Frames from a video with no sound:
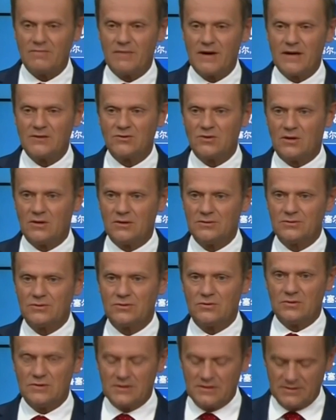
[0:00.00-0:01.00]
my role
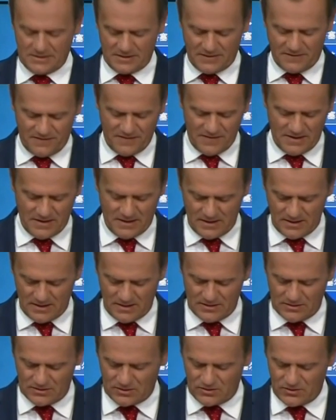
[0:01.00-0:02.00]
to interfere
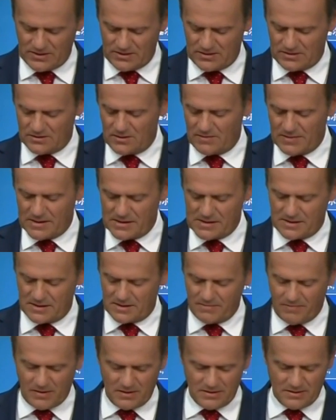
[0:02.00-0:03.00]
in Greek
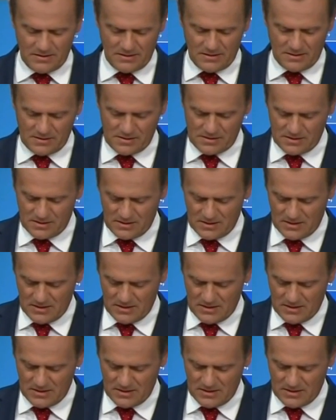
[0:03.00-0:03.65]
domestic politics.